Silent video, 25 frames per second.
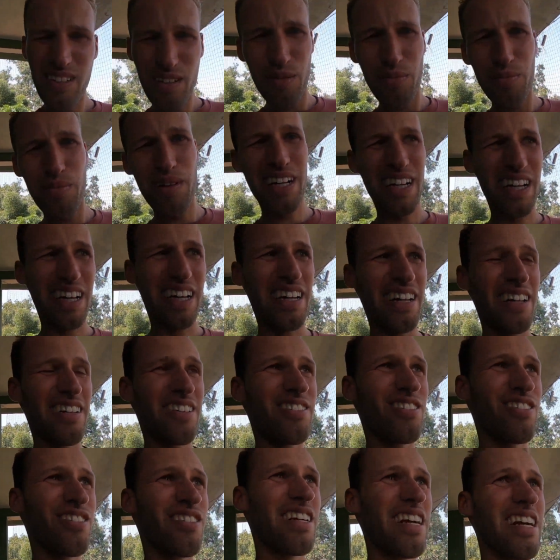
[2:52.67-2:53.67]
complicated
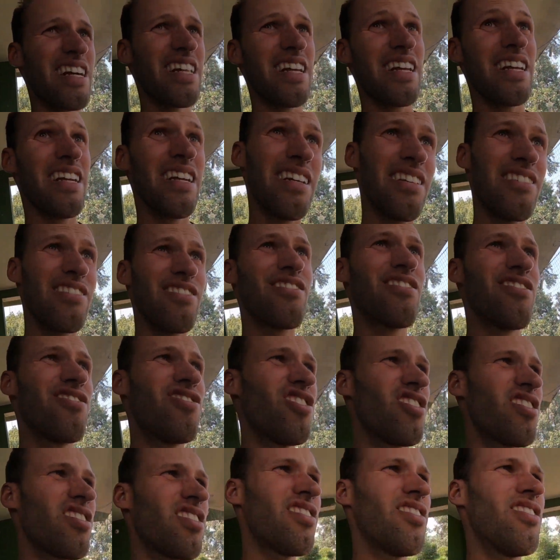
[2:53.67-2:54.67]
to get into the
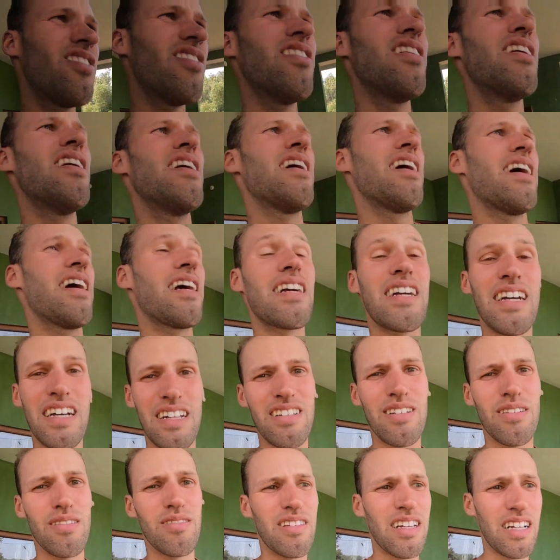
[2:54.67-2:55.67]
jungle and get
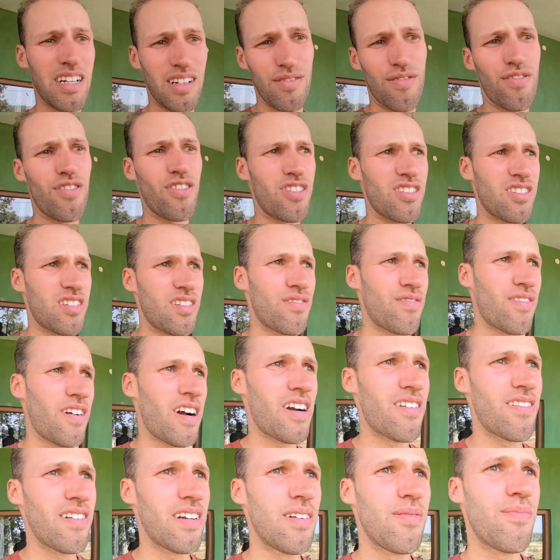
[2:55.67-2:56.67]
a ticket for the
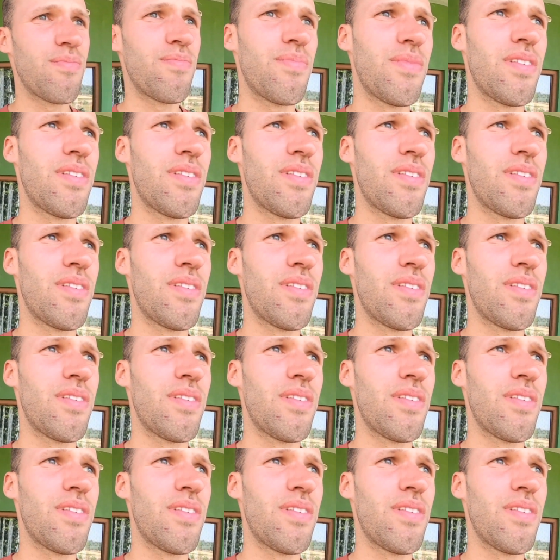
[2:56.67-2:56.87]
safari.